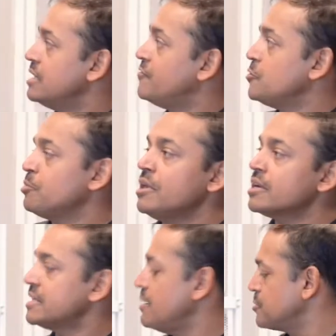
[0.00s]
If you plug a
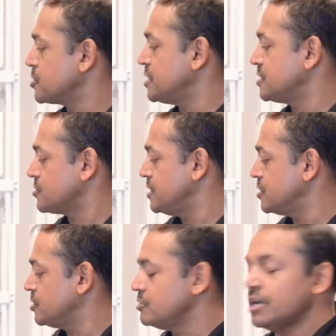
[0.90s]
temperature sensor
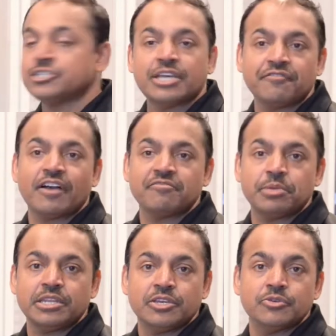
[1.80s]
into a Gen 5
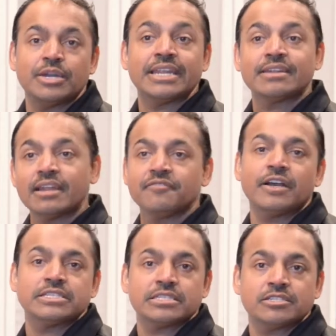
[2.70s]
PDU, it
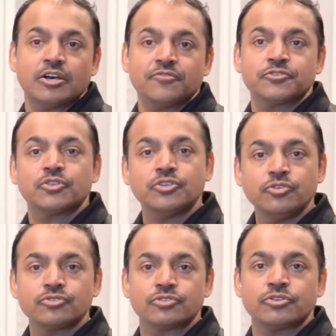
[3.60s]
identifies itself so the
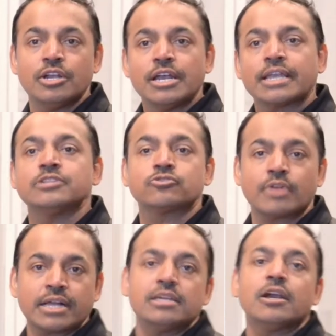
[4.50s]
user can
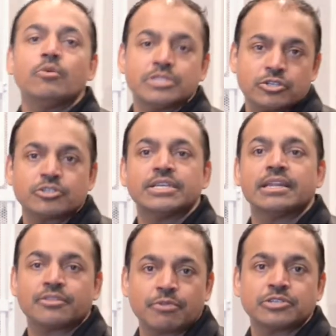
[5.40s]
directly go and start setting
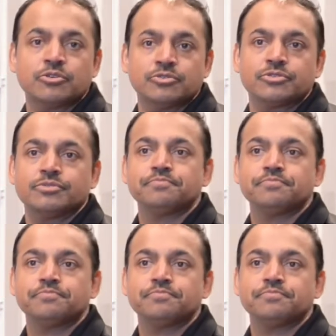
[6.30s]
thresholds.